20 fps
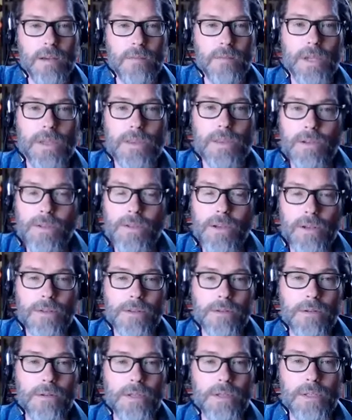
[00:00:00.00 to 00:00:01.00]
but there's
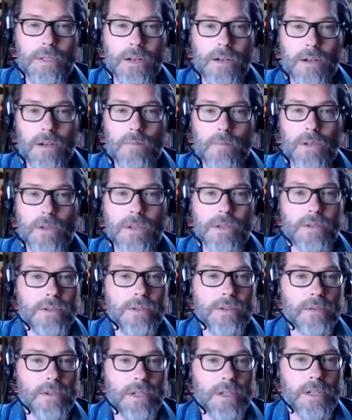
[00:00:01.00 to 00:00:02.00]
also a terrible
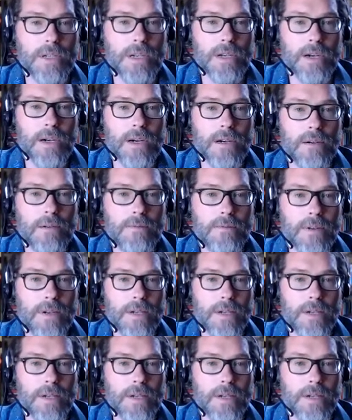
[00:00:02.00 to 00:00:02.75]
history of